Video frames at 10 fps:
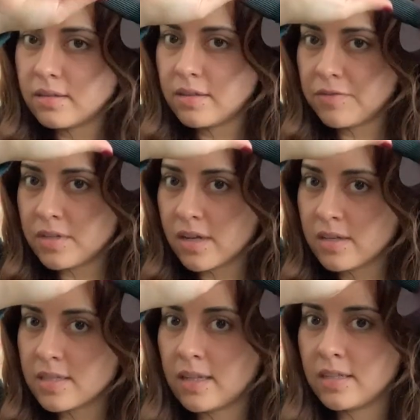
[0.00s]
If it
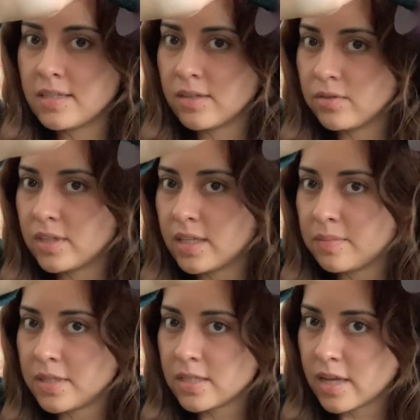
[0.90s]
does, at least it'll keep
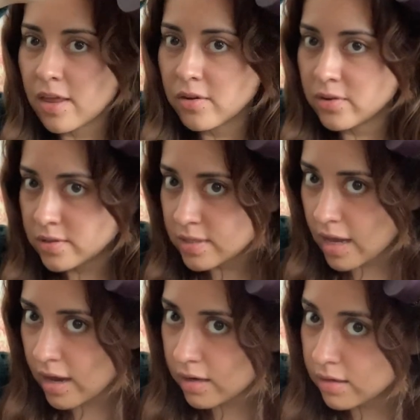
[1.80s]
me together
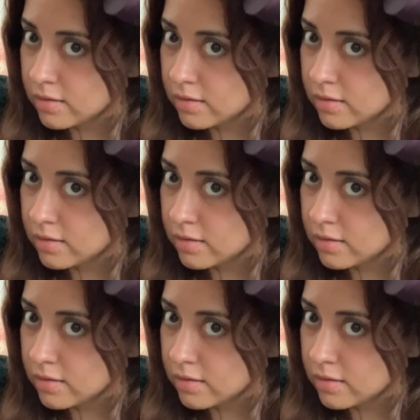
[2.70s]
inside.